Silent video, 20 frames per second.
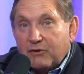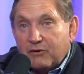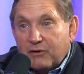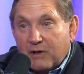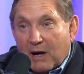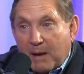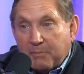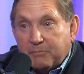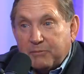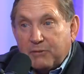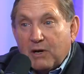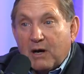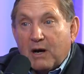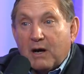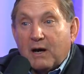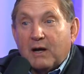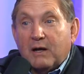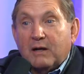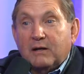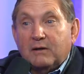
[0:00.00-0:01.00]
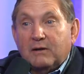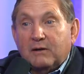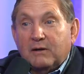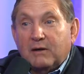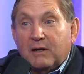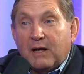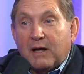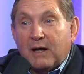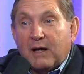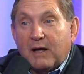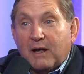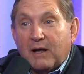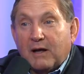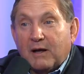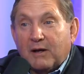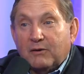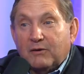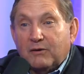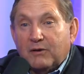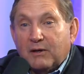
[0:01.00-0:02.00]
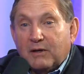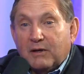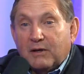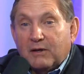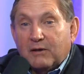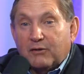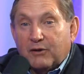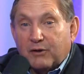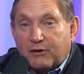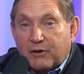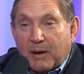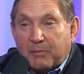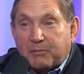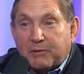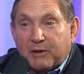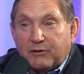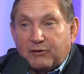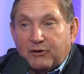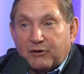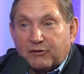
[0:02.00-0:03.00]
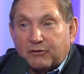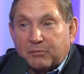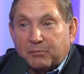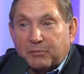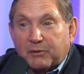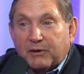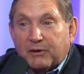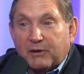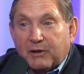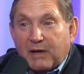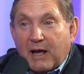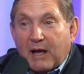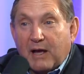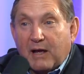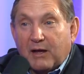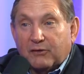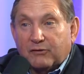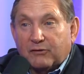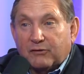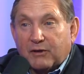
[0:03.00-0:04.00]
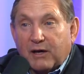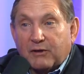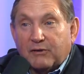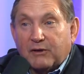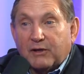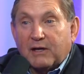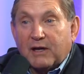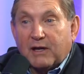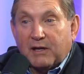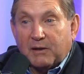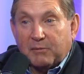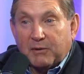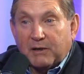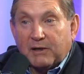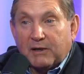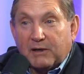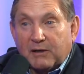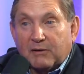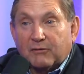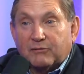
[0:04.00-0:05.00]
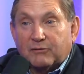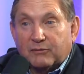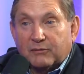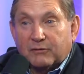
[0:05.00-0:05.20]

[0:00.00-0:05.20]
Top Gun and the Top Gun discipline as I think anybody gives.